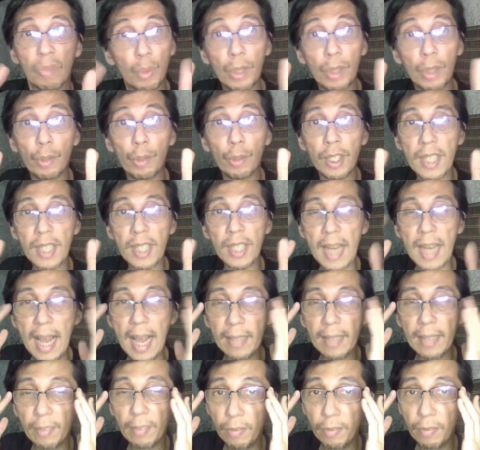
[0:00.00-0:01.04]
unang-una sa
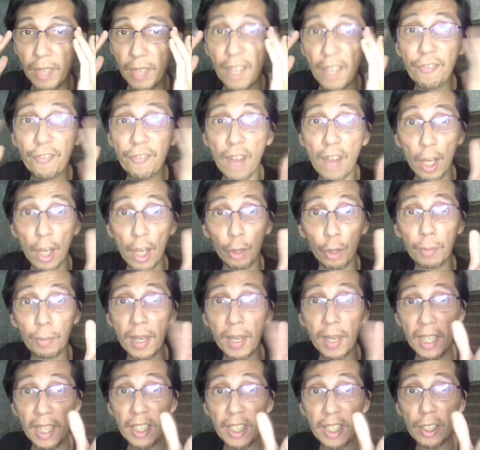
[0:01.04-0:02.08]
lahat, they followed
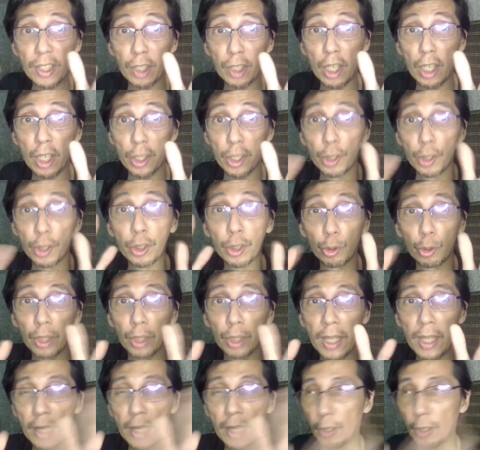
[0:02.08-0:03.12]
my instructions to
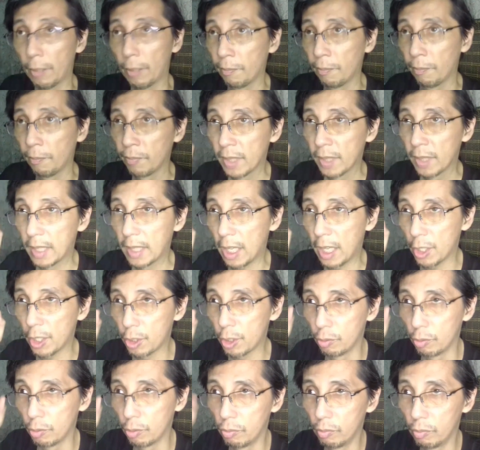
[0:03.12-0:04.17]
the letter.
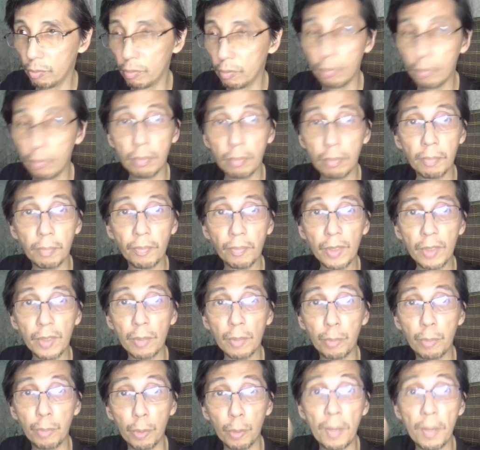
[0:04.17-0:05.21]
Lalo't yung
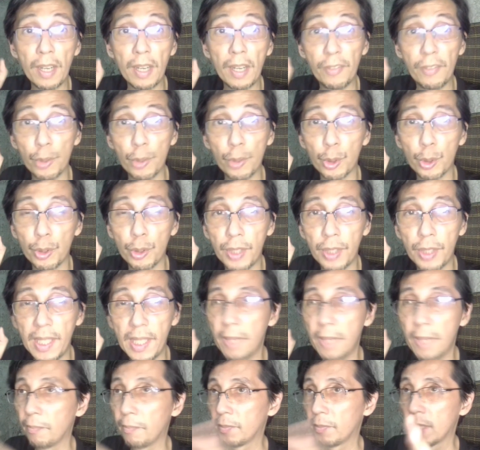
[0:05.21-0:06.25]
blueberry fusion
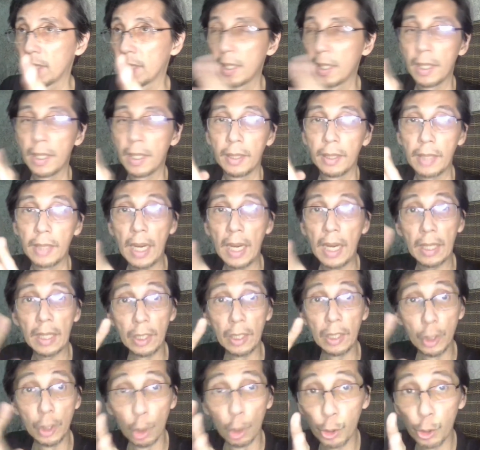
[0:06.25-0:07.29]
tea,
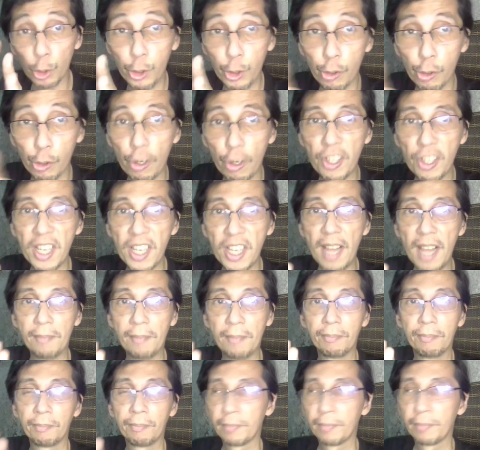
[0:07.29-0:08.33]
talagang no sugar
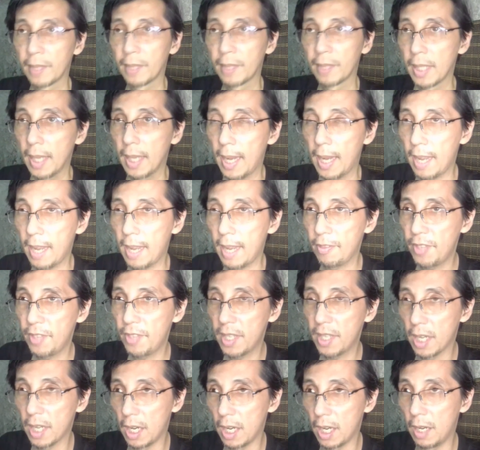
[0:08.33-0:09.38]
siya. And
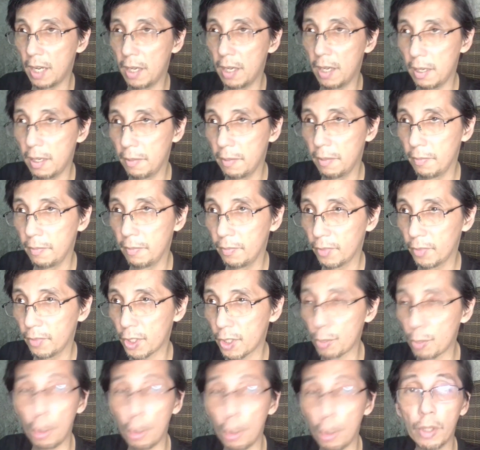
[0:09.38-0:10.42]
the
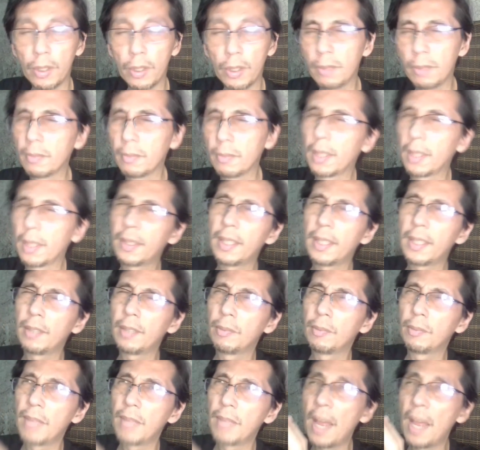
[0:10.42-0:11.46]
small, yung I
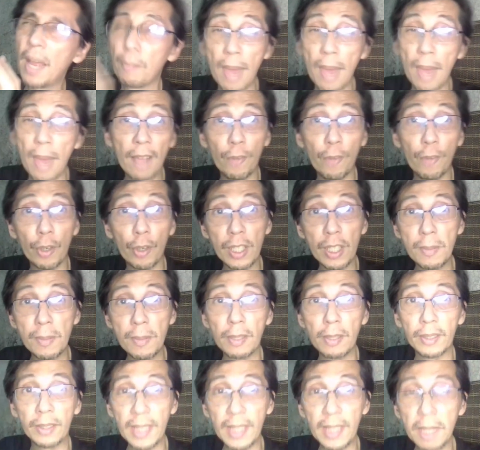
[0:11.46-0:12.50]
think yung yan, Black
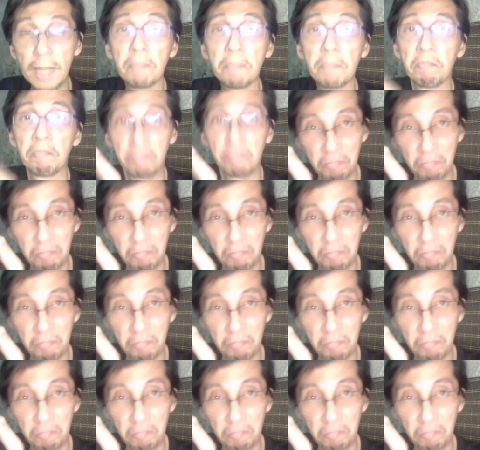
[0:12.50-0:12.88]
Forest milk tea,